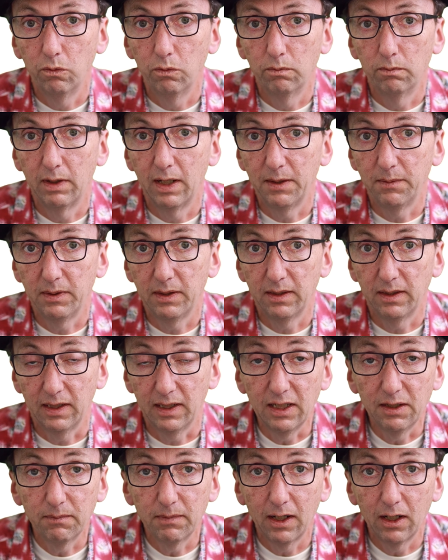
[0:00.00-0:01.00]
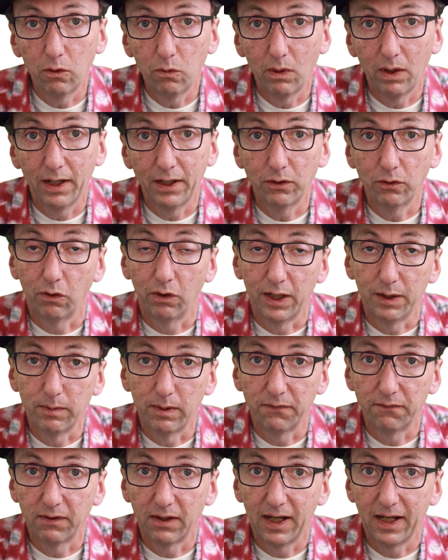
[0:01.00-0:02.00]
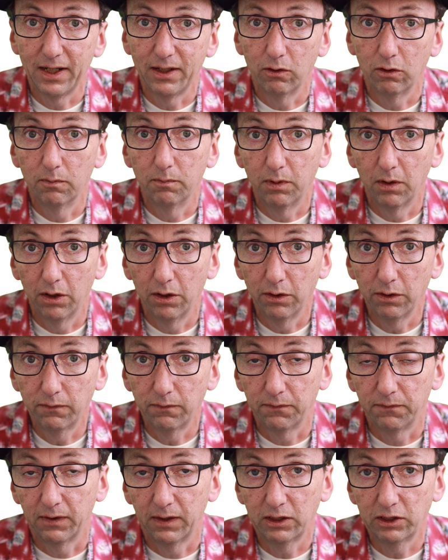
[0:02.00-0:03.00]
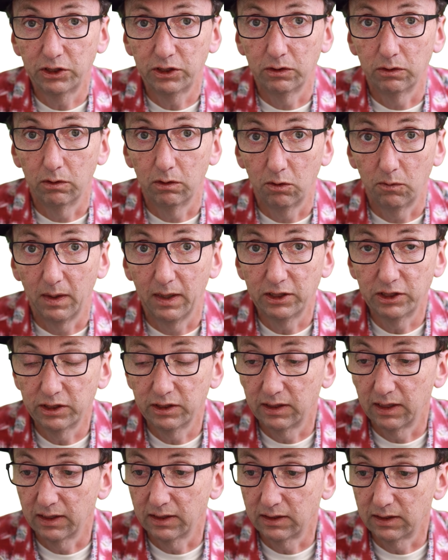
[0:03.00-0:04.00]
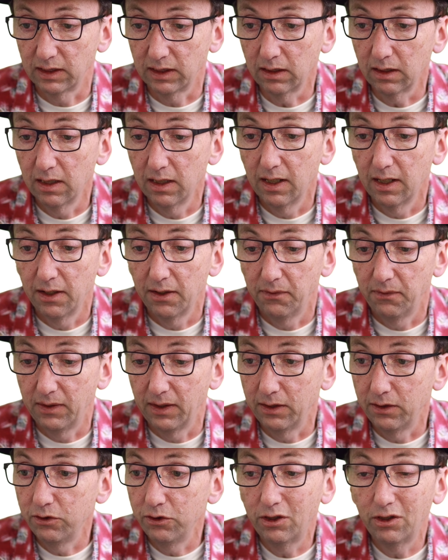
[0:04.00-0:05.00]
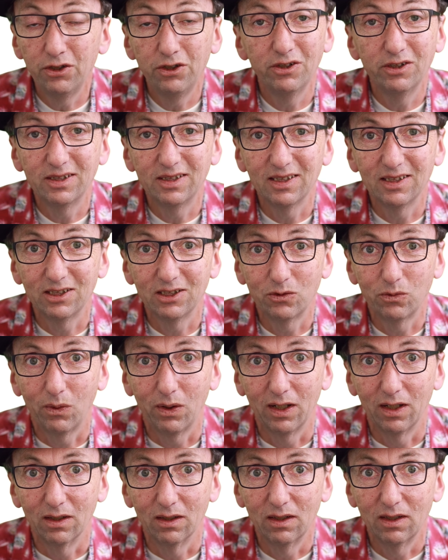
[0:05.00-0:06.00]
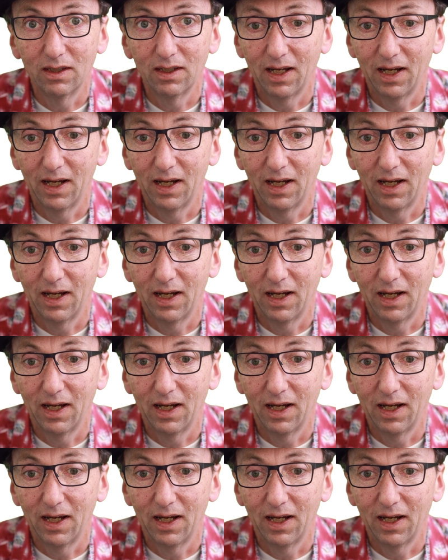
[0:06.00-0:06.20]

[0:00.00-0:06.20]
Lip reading: maybe the email one or MFA or both for functional automation testing, then you can use this as well.